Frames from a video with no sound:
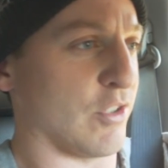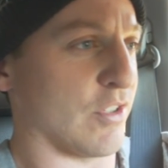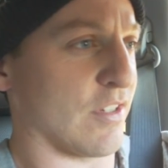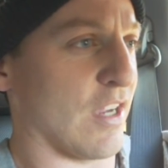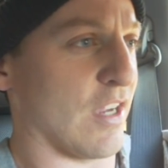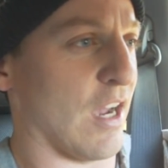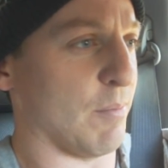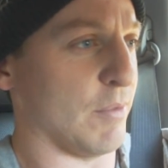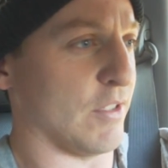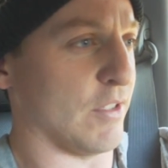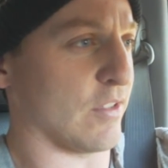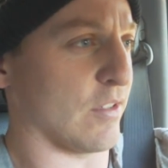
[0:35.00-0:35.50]
Just
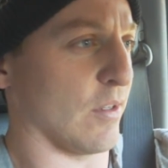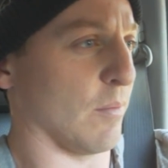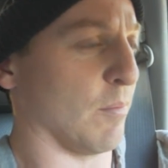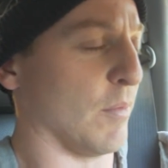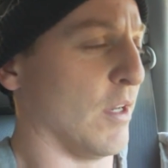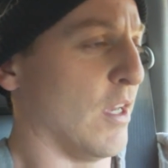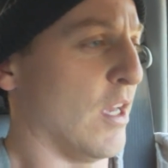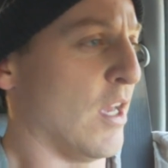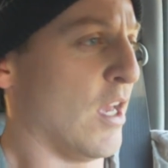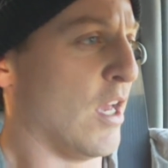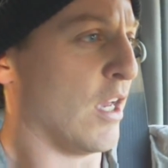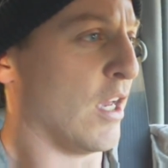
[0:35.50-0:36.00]
got me some
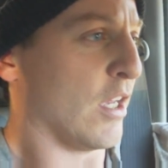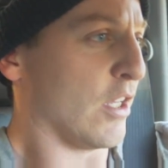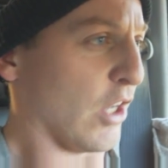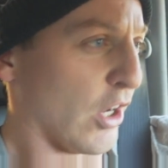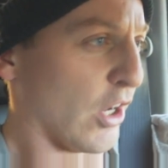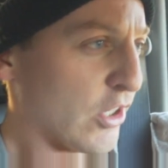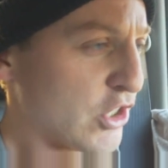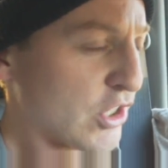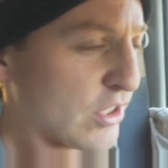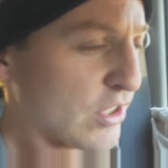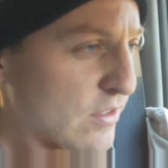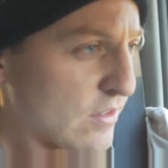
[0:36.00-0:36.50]

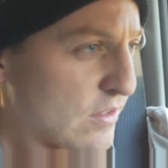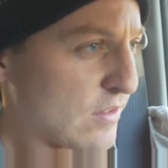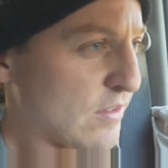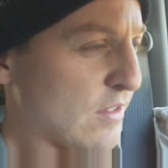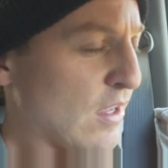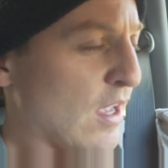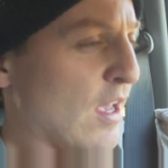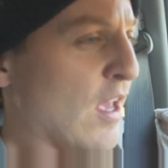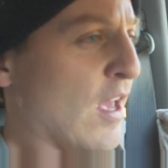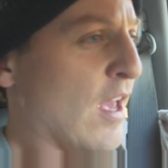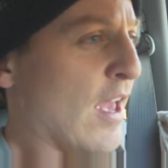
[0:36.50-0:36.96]
gudgeons.